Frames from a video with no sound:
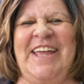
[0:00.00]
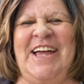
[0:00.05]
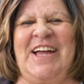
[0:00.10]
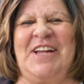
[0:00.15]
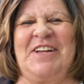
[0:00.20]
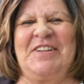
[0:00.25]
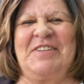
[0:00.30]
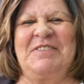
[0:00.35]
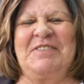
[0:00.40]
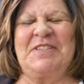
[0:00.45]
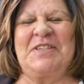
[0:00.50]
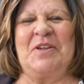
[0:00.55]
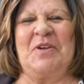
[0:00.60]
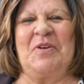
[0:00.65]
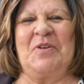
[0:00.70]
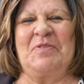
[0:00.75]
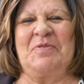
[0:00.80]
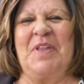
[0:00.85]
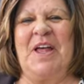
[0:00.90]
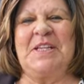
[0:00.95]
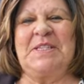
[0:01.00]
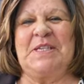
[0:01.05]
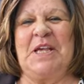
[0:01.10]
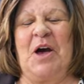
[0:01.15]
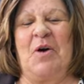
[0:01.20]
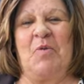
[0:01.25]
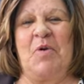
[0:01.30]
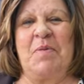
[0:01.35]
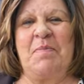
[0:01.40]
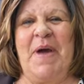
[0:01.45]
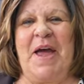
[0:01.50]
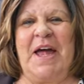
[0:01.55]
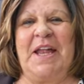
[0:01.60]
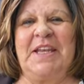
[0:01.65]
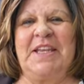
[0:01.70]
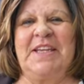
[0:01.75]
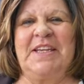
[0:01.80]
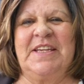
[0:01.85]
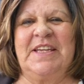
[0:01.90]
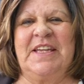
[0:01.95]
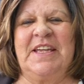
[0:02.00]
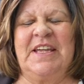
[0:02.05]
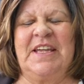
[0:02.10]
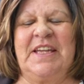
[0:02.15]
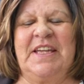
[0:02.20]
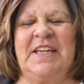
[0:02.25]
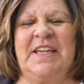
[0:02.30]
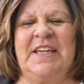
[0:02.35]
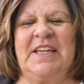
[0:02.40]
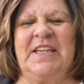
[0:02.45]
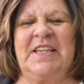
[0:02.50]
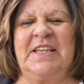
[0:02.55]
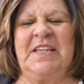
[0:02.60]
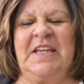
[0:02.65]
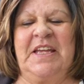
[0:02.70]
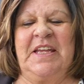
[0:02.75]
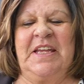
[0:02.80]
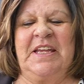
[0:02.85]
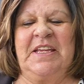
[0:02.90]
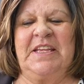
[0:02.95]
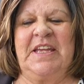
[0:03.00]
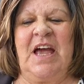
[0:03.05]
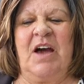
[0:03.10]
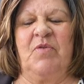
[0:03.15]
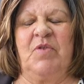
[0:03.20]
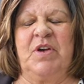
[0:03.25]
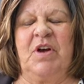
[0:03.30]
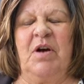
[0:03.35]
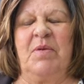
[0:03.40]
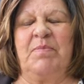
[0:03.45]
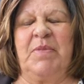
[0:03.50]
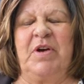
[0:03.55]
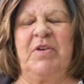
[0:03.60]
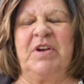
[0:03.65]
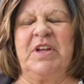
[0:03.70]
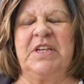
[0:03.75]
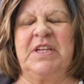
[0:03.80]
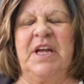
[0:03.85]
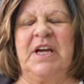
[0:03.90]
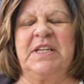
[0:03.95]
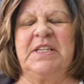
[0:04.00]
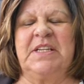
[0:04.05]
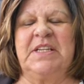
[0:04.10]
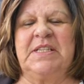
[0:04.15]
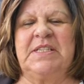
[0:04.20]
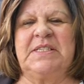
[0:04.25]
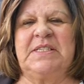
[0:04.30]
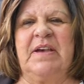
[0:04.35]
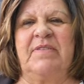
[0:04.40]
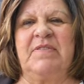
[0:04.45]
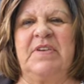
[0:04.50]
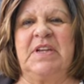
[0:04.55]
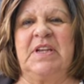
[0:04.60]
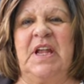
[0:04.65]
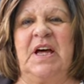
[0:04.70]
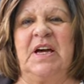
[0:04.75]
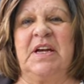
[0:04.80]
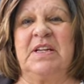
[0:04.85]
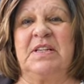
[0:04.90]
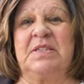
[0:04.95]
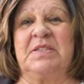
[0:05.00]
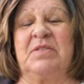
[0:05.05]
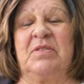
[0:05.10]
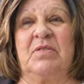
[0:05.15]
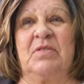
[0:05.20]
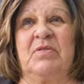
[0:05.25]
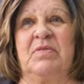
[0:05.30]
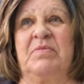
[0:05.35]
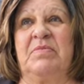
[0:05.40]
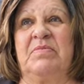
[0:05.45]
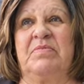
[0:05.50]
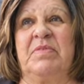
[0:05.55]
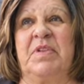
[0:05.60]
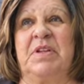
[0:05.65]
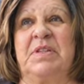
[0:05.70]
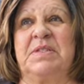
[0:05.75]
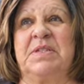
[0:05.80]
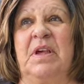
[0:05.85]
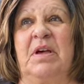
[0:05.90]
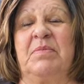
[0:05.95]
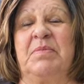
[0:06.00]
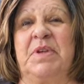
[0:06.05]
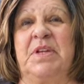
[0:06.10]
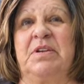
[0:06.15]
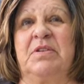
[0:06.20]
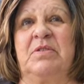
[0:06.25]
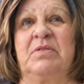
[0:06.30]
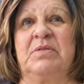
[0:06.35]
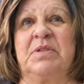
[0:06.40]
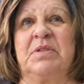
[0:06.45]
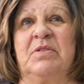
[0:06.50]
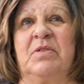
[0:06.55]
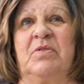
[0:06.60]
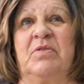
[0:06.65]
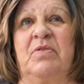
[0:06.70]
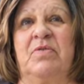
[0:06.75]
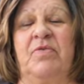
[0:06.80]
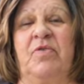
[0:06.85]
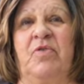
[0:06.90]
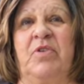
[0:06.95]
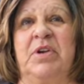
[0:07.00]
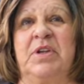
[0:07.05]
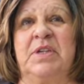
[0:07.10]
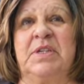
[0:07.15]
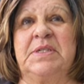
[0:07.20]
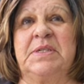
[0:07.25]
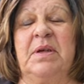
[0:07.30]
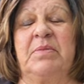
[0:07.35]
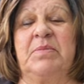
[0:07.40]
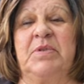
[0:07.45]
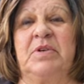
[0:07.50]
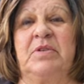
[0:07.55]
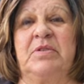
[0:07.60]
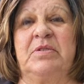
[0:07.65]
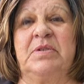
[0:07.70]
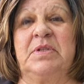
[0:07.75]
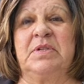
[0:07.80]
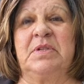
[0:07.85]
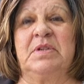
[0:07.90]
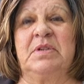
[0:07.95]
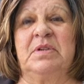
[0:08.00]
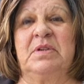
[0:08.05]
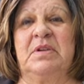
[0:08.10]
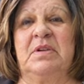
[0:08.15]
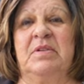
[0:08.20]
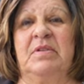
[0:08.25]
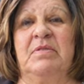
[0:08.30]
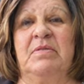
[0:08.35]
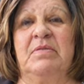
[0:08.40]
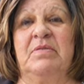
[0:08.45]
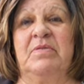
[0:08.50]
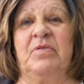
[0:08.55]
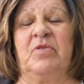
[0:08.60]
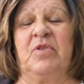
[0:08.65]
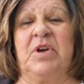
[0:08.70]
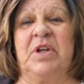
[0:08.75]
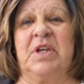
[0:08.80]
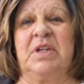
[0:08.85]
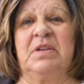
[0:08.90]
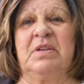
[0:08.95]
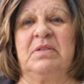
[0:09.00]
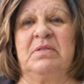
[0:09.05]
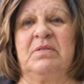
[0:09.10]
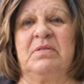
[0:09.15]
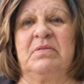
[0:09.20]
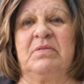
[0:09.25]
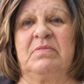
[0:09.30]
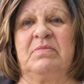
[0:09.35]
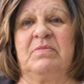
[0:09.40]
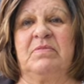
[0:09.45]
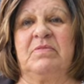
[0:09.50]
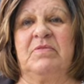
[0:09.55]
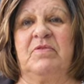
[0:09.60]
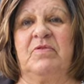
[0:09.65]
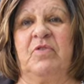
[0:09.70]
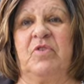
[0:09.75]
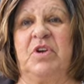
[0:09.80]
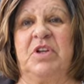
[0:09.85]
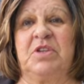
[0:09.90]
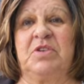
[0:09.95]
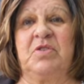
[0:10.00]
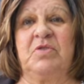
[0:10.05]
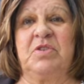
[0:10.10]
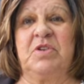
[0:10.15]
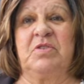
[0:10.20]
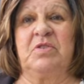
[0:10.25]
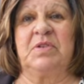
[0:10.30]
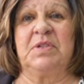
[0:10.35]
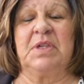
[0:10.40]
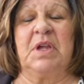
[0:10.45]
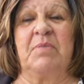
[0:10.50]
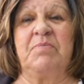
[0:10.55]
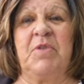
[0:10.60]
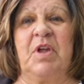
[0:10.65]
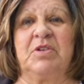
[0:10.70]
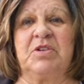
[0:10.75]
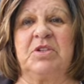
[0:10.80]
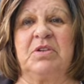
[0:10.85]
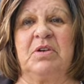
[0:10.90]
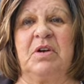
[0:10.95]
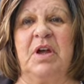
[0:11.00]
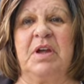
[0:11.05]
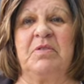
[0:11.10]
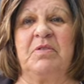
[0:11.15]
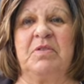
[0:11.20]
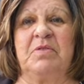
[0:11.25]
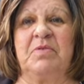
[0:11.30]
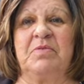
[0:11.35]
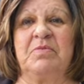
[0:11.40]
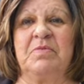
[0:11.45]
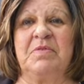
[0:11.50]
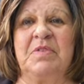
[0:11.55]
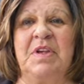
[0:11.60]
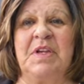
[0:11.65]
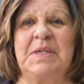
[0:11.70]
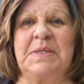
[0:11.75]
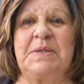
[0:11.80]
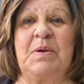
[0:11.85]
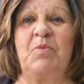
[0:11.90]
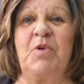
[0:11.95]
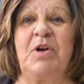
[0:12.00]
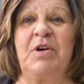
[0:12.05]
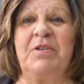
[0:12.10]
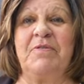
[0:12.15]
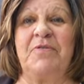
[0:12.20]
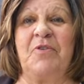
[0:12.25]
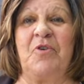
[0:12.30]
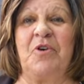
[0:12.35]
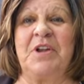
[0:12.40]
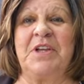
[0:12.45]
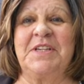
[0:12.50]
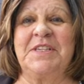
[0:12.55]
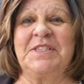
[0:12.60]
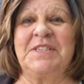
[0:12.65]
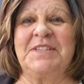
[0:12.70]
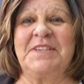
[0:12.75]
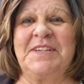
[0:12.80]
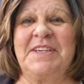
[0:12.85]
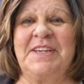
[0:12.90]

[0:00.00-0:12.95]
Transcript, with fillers: yeah, so that's how we met. Uh, yeah, we got married in 1979. So that's how many years ago? 40 some years? 40, 42 years? I'm not sure. I don't know. Somewhere in the 40s.